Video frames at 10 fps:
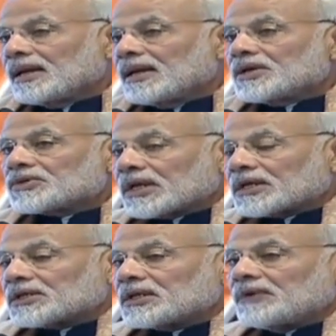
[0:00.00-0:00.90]

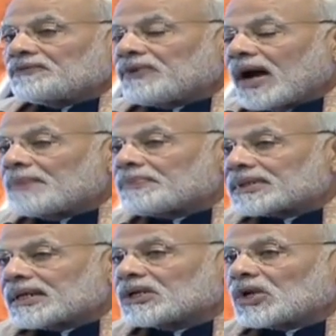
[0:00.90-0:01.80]

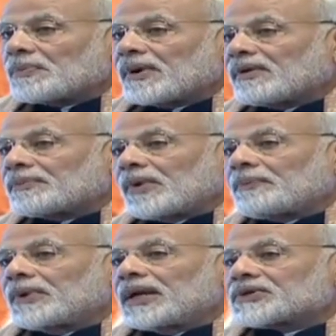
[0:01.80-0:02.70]
65% of our
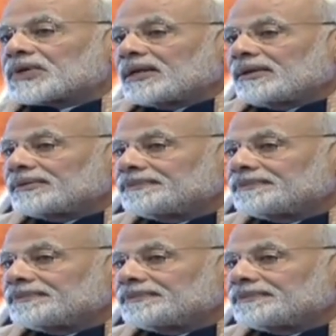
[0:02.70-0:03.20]
population